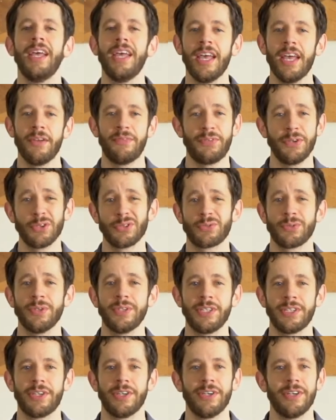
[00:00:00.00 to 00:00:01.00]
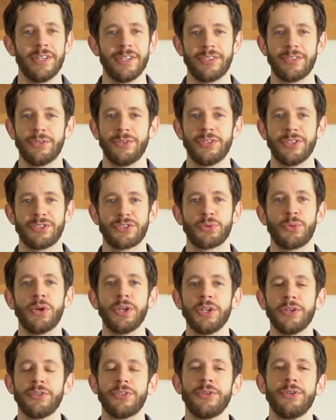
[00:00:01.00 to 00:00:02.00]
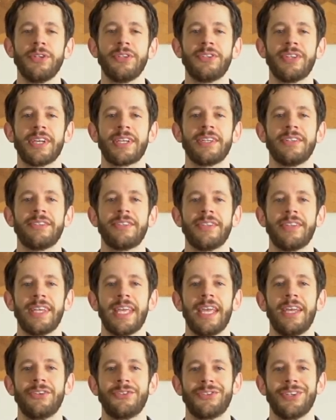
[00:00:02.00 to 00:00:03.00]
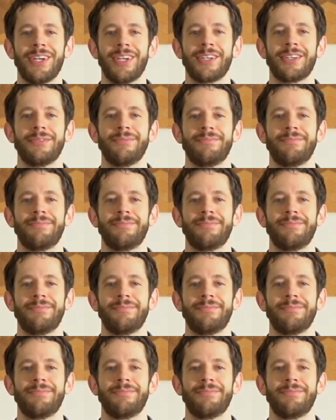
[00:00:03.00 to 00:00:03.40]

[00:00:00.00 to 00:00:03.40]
It feels really good, so just 20 or 30 seconds of the handshake.